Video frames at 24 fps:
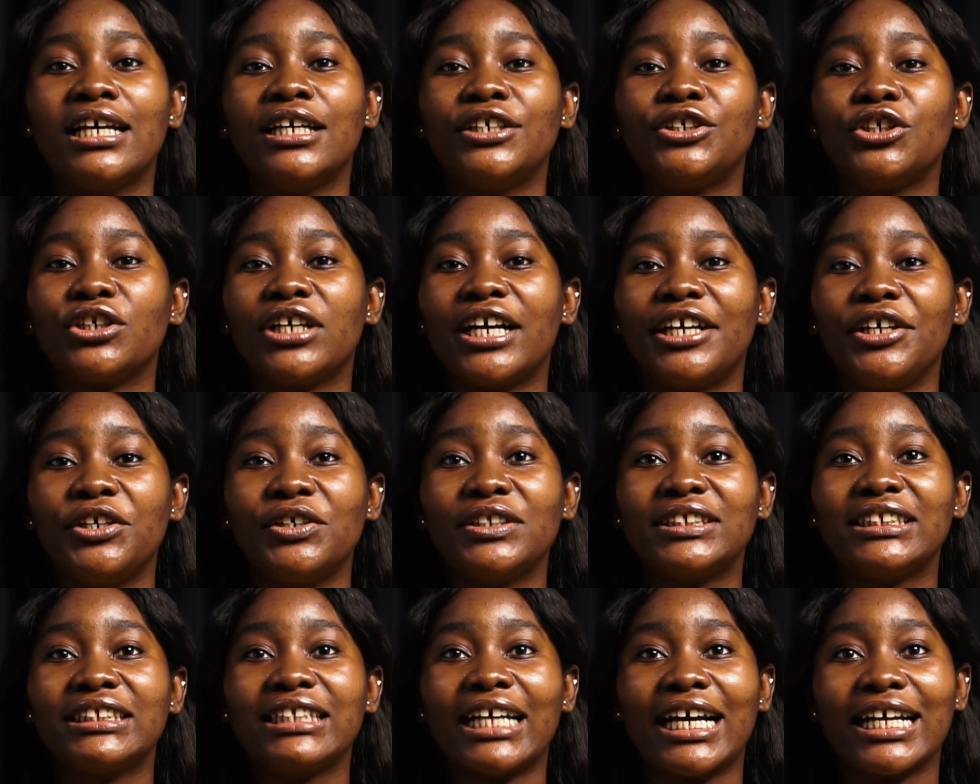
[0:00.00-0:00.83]
You can
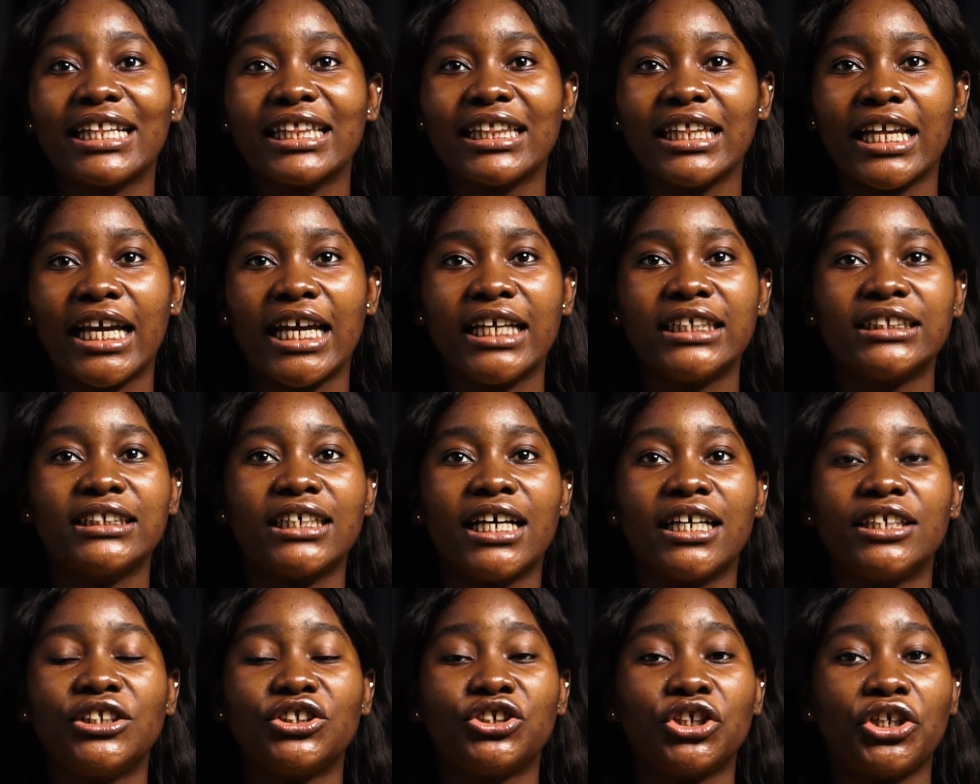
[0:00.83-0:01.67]
use it at night
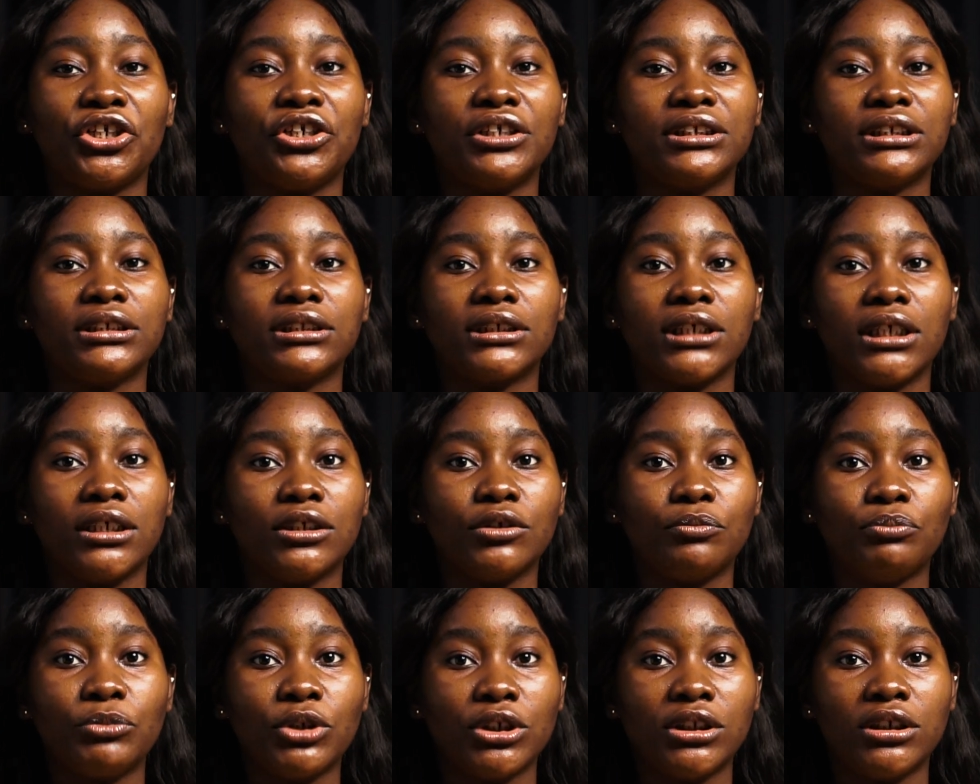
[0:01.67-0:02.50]
and you can use it in
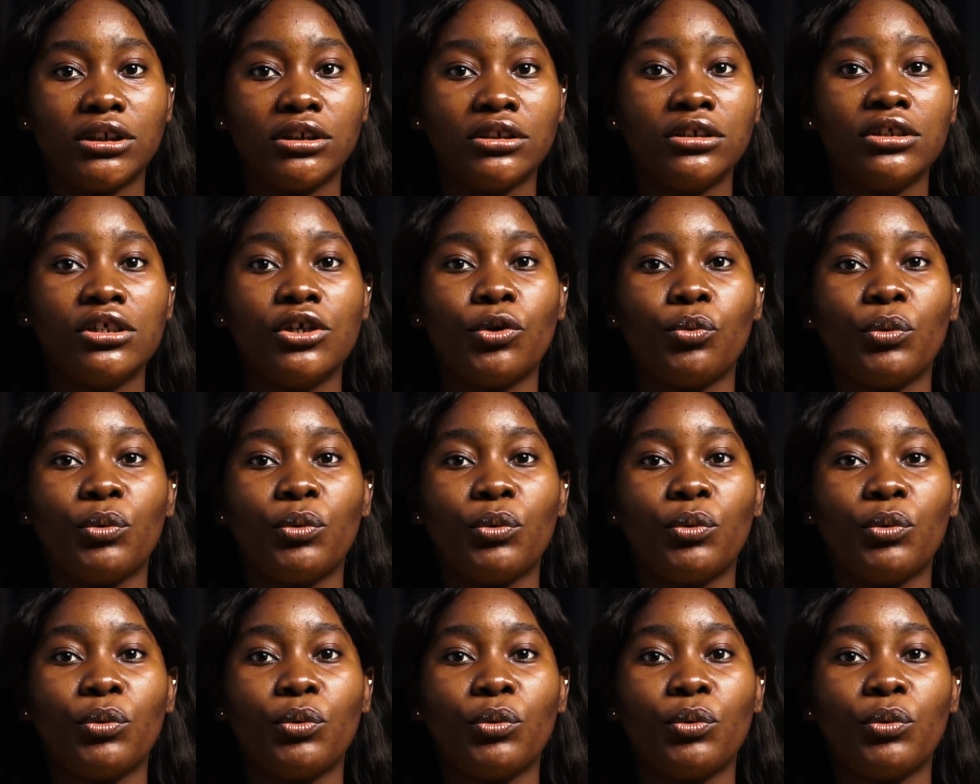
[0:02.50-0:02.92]
the morning.